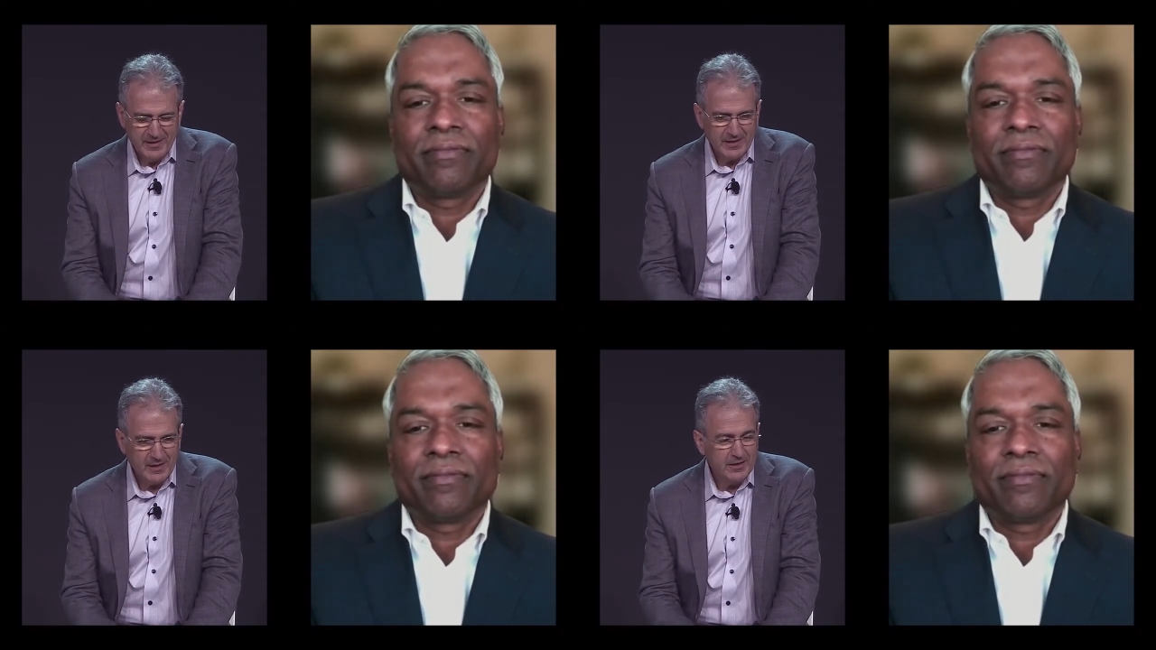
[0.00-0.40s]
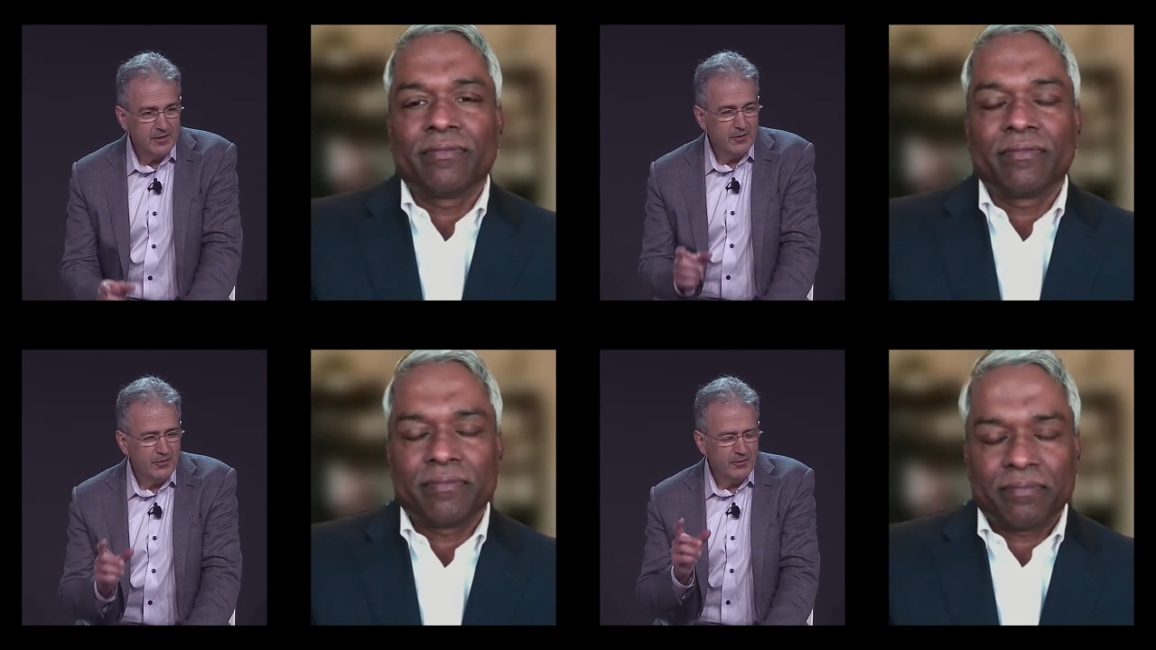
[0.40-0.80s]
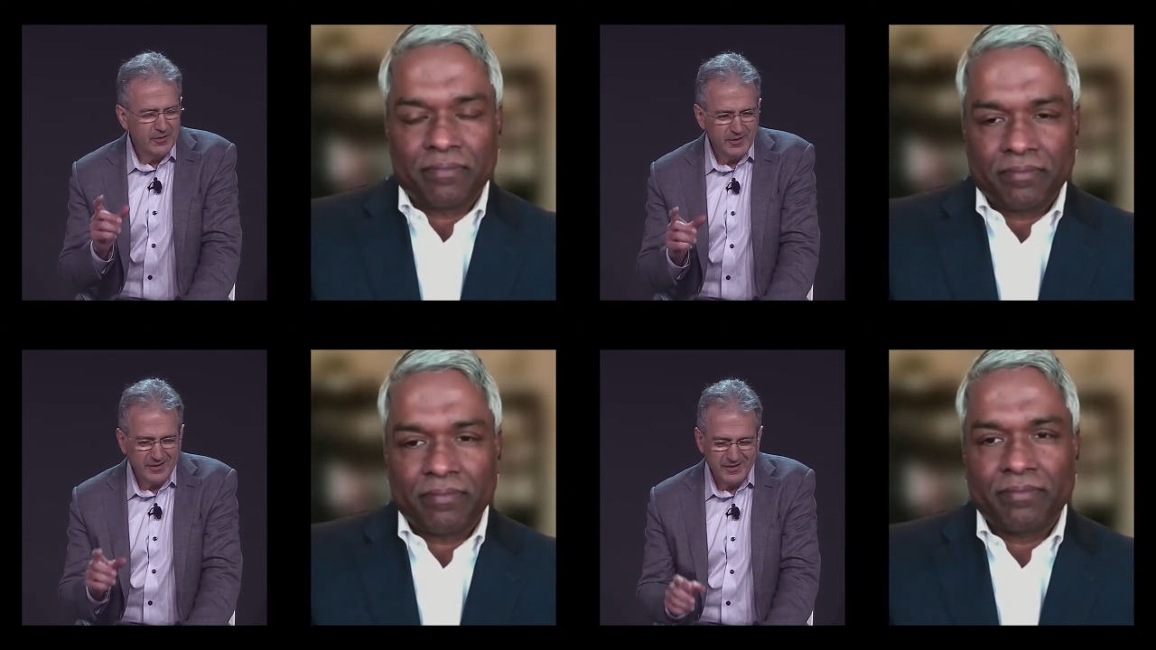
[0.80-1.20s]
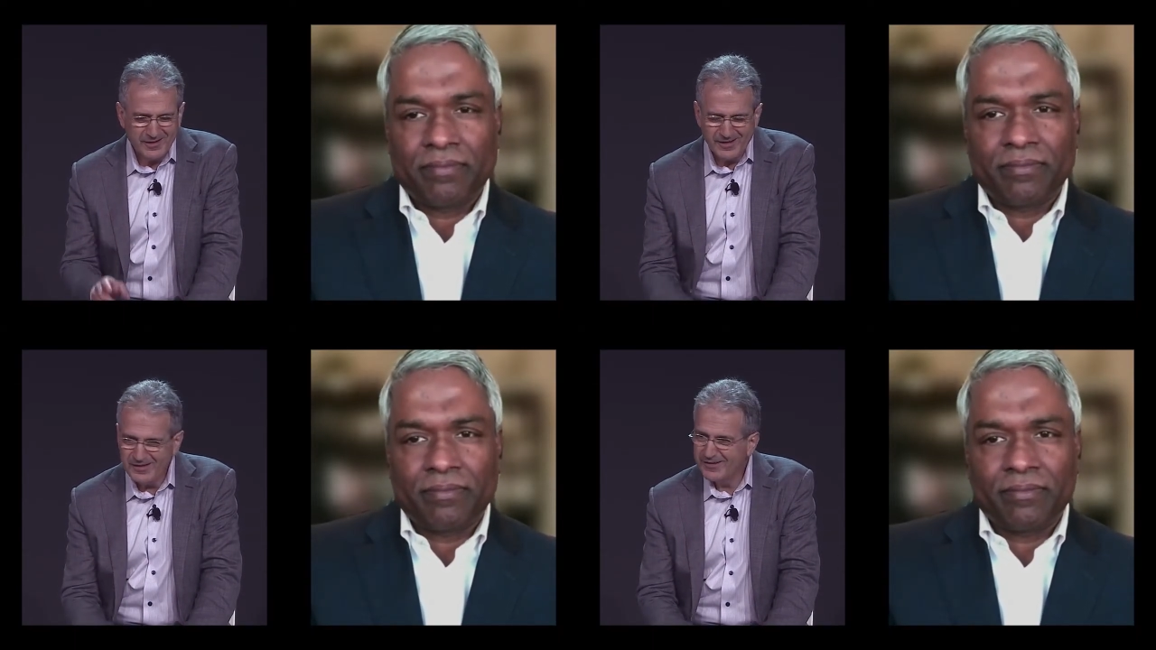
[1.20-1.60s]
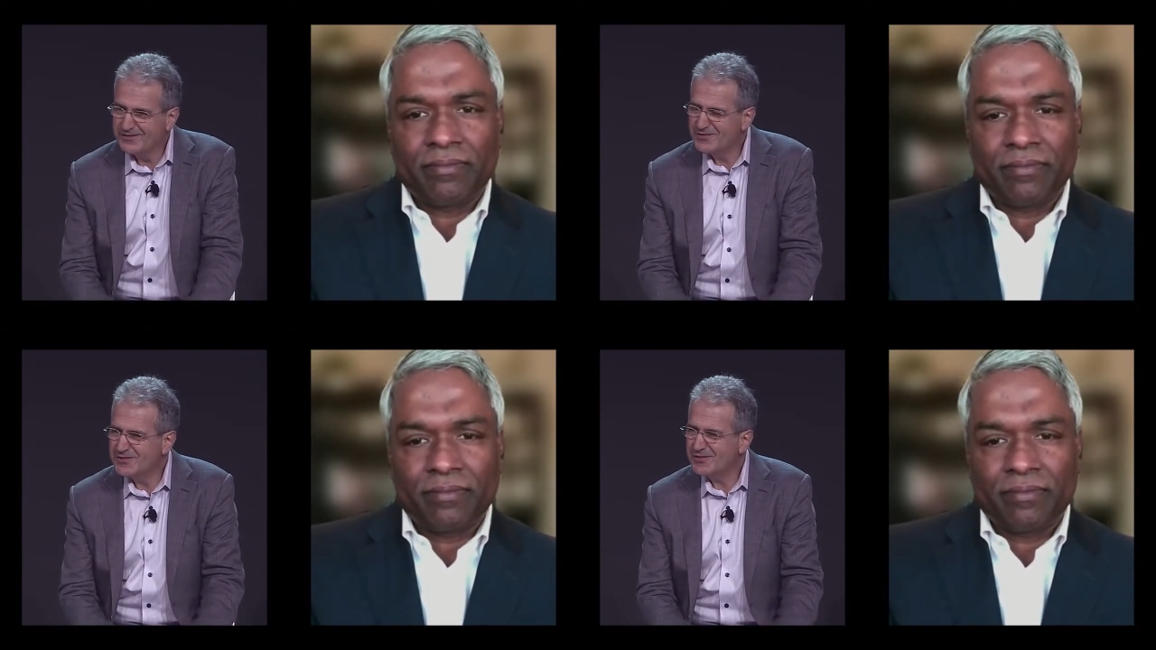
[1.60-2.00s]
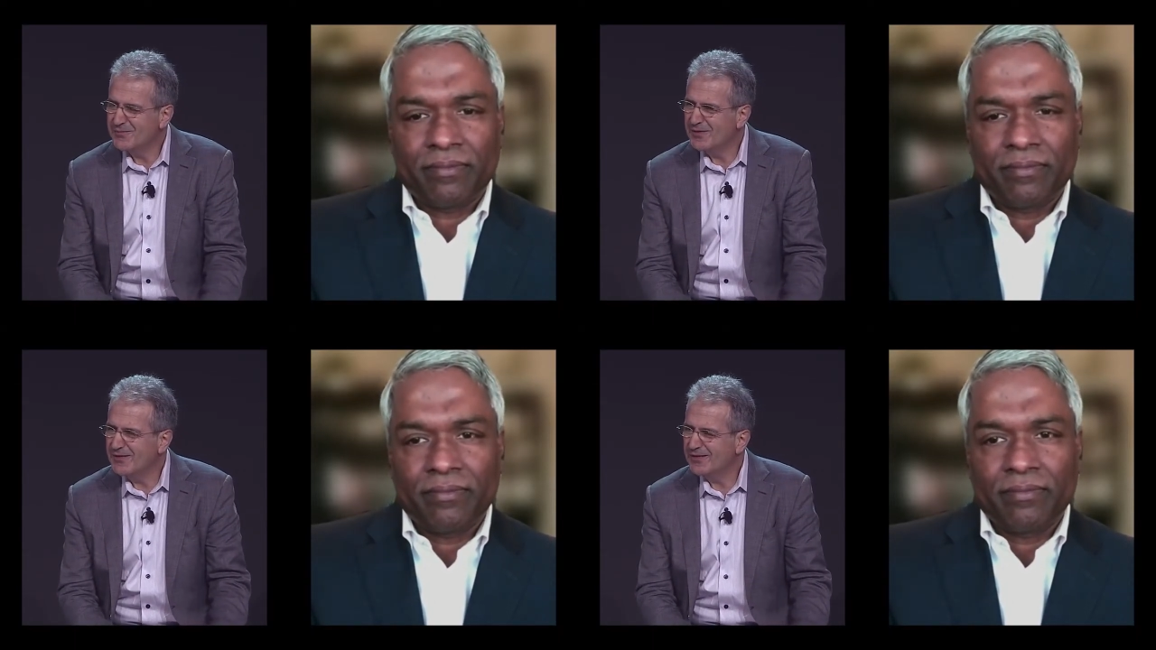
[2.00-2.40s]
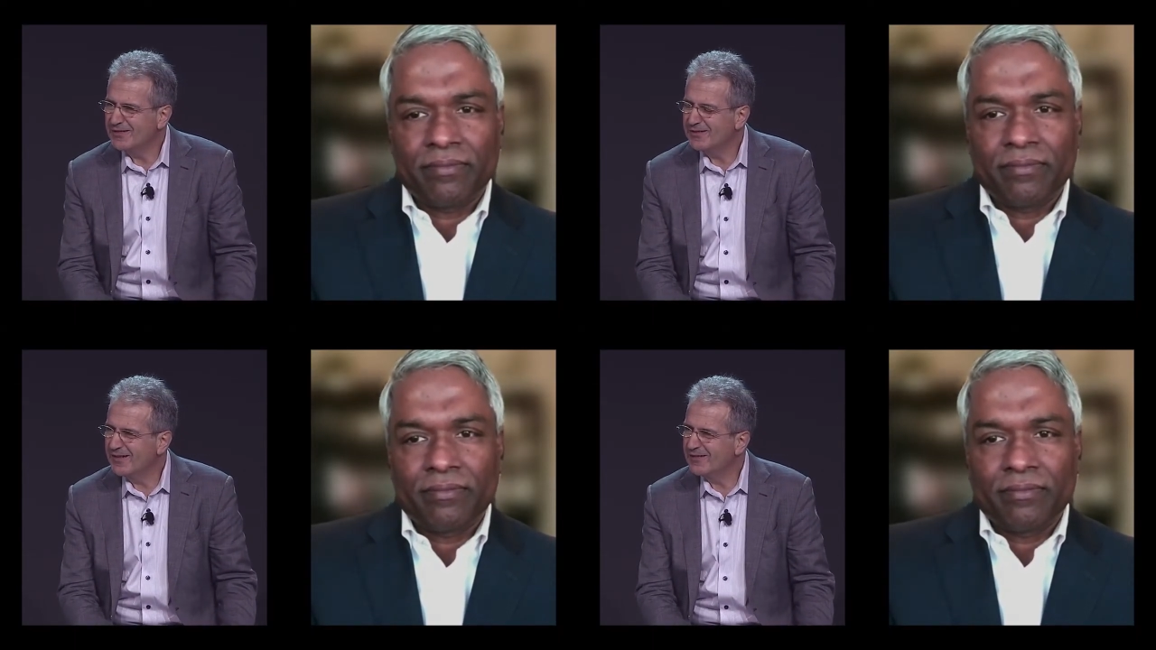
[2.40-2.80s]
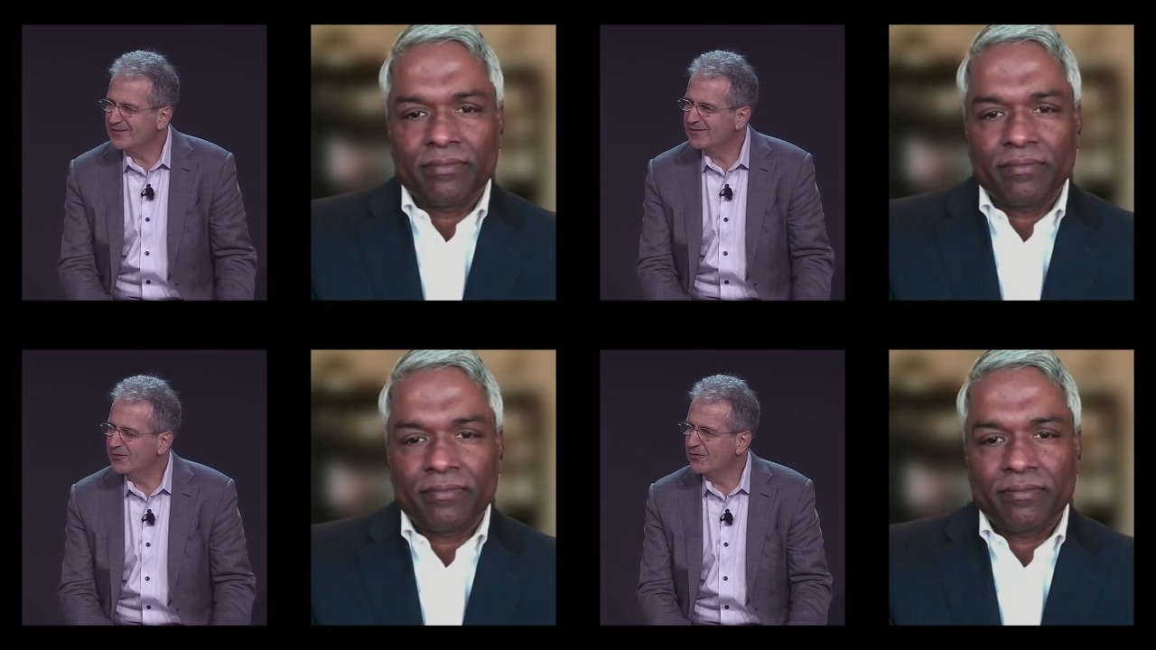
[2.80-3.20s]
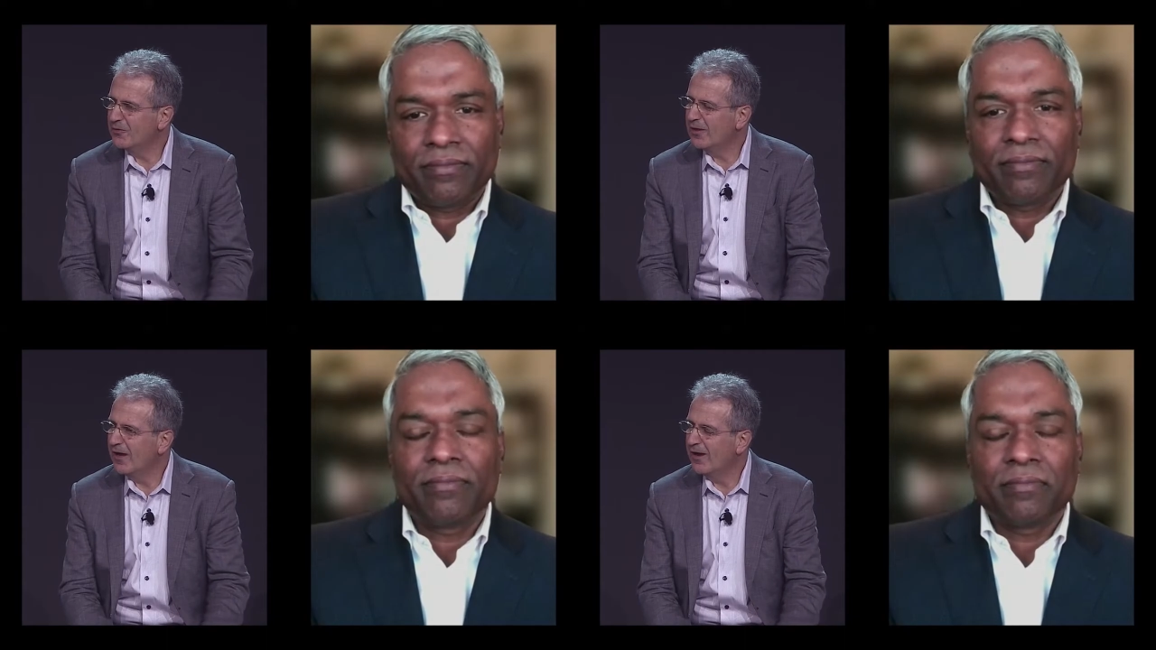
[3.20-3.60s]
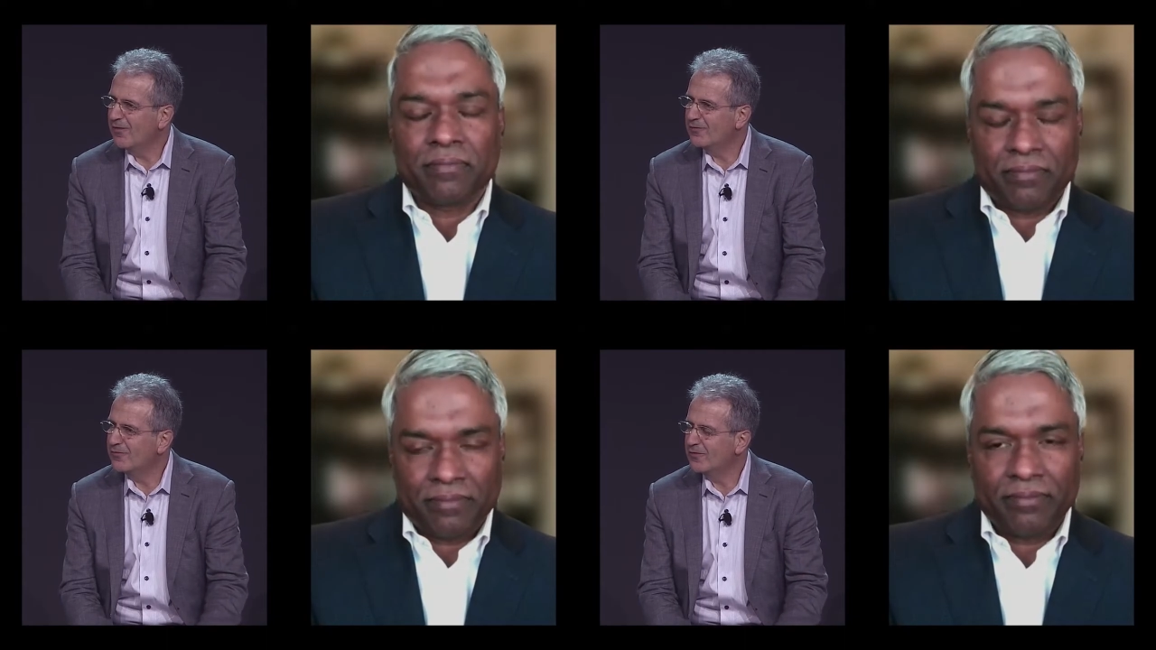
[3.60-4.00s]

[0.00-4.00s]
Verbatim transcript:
Speaker 1: And I know GCP and Google have